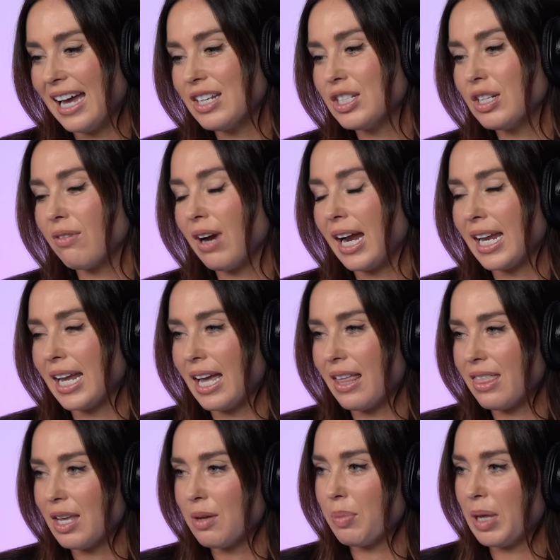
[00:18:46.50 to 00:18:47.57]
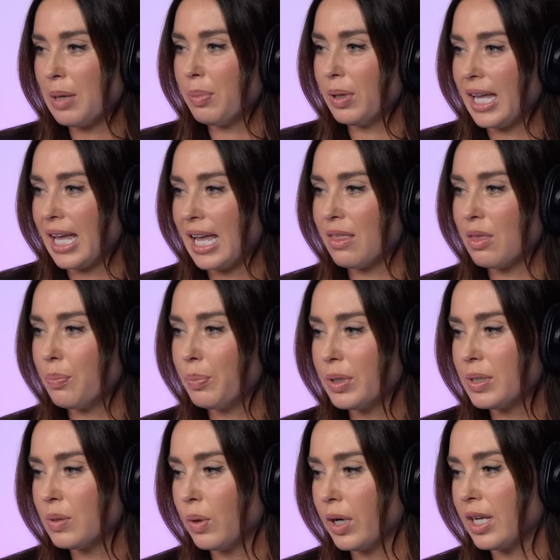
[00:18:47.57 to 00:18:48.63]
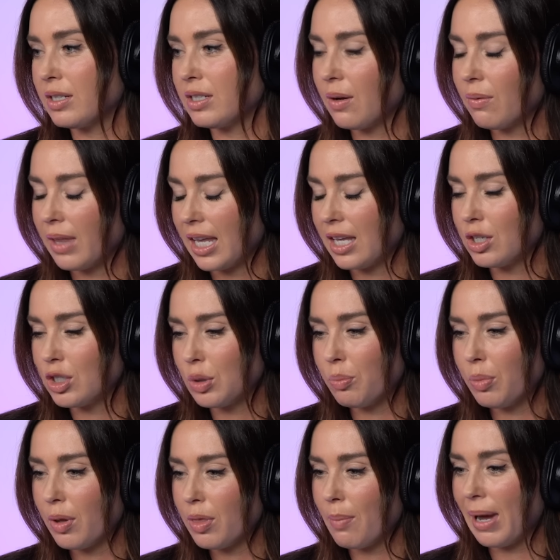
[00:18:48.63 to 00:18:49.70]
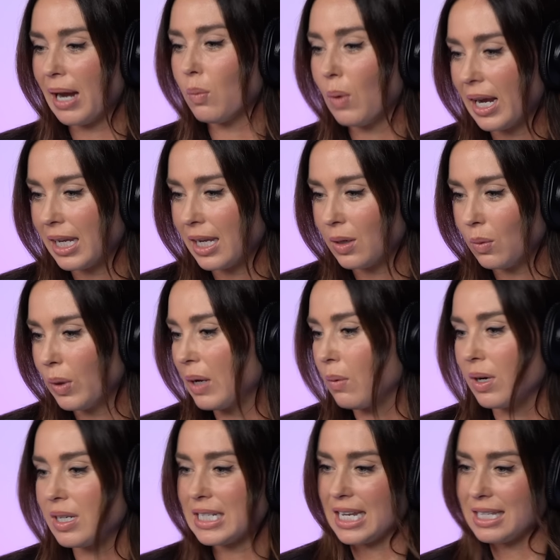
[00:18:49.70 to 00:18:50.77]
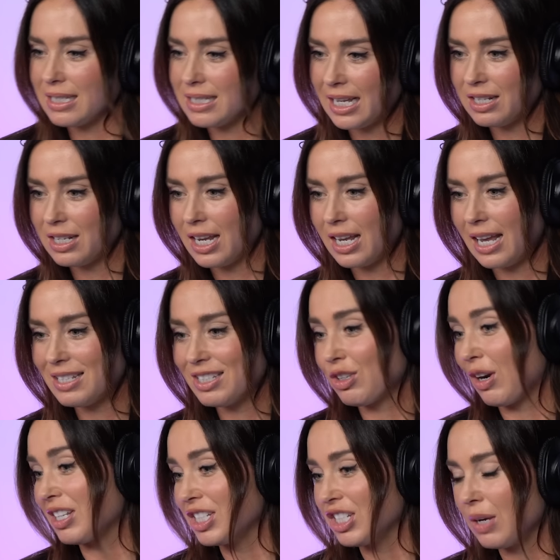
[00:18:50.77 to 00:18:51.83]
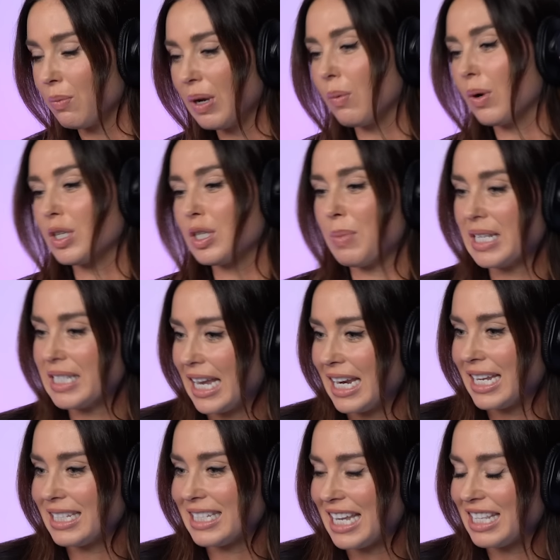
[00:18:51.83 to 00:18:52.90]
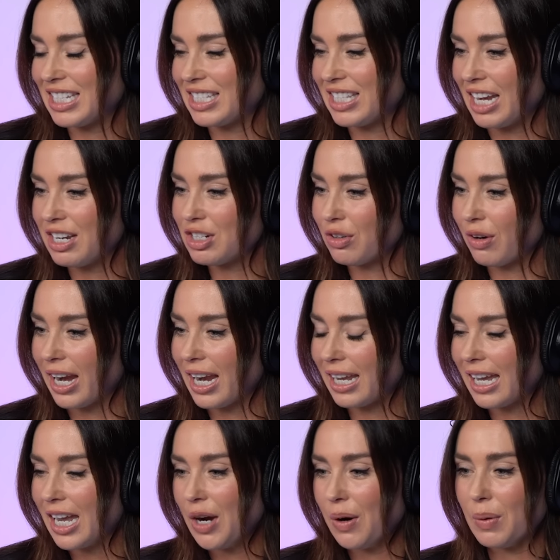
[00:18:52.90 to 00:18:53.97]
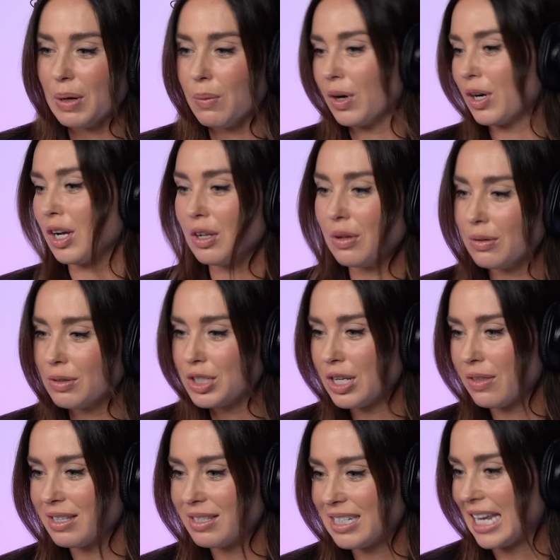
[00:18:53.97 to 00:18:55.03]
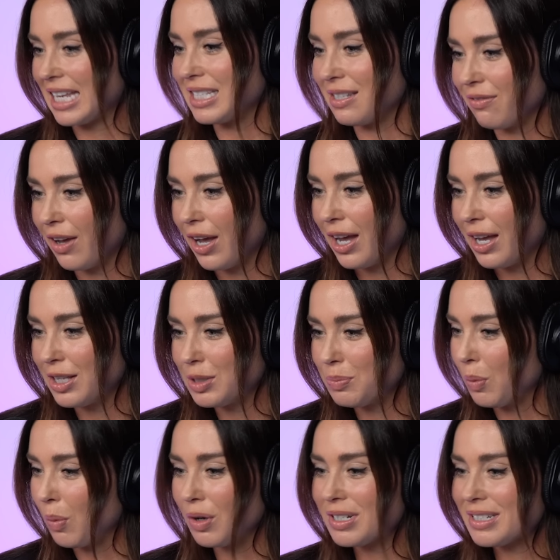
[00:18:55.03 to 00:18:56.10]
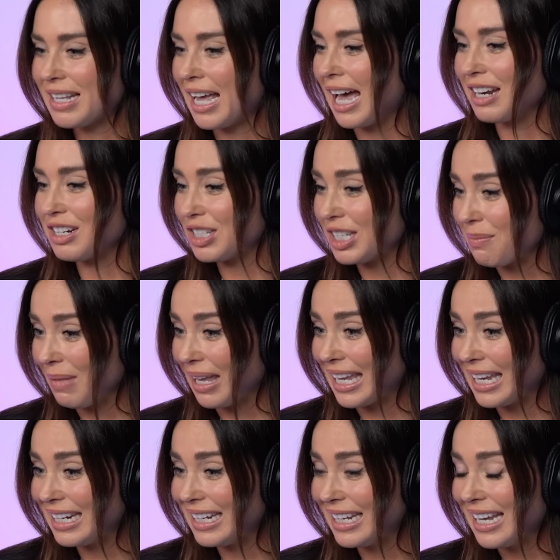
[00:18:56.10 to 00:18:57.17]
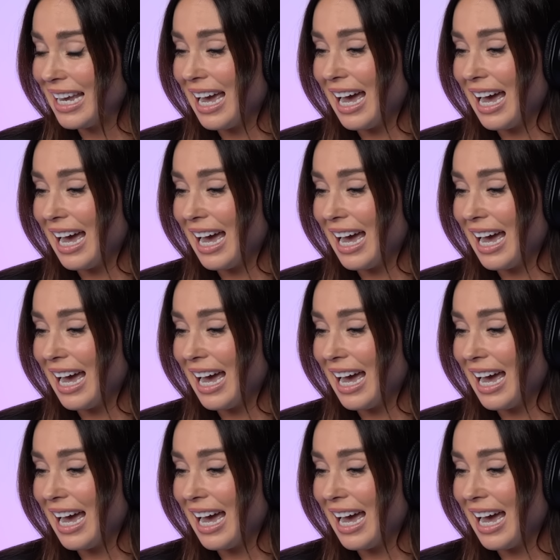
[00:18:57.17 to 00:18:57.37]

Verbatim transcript: And you're right, I think people hear the buzzword, don't they, and jump on the bandwagon. We want data cent- a uh, strategy, we want to be da- data centric, we want a culture that's data first. But what does that actually mean?